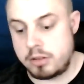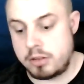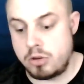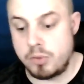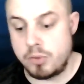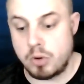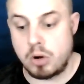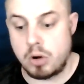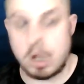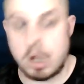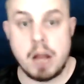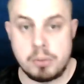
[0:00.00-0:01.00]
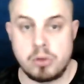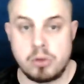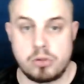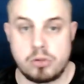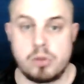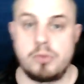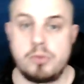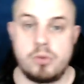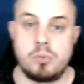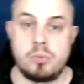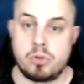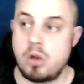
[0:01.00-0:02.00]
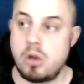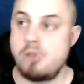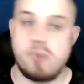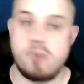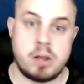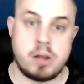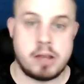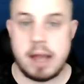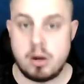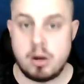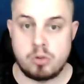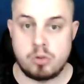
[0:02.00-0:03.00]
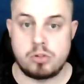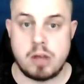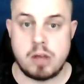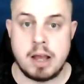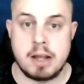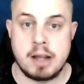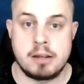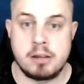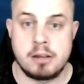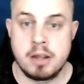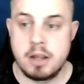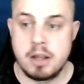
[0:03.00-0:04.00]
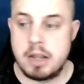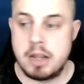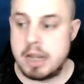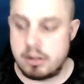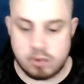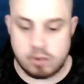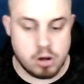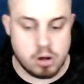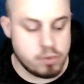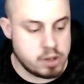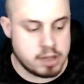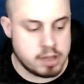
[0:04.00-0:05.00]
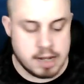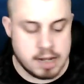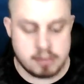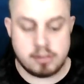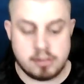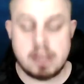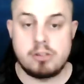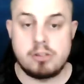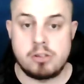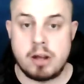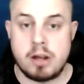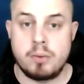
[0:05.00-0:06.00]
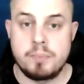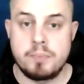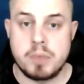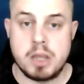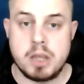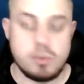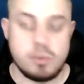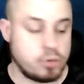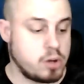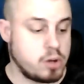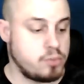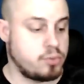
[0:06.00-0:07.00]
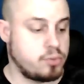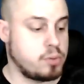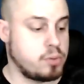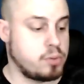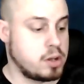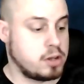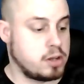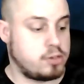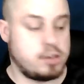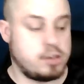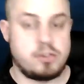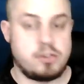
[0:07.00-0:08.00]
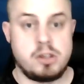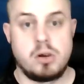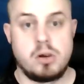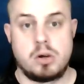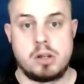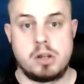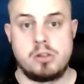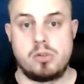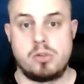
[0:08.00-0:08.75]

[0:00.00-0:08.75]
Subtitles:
You've got carbon dioxide fumes going around the house, and it's going. They had the testers out. It was going from 69 to